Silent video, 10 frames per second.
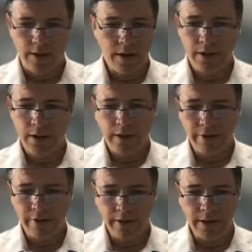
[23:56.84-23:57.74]
No,
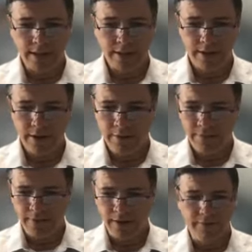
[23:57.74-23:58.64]
carry on. Nazir,
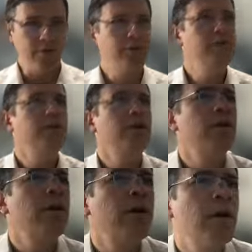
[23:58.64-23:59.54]
Vav Yud.
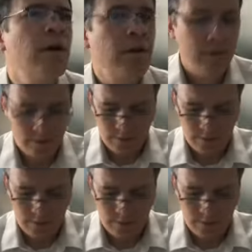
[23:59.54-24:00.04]
Okay,